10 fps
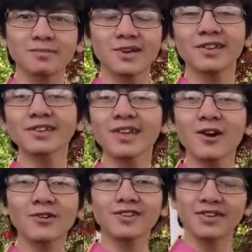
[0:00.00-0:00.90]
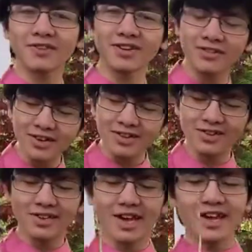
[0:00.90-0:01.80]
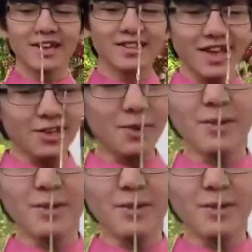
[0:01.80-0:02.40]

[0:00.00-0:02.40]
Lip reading: Because it's not already 70 degrees, that's why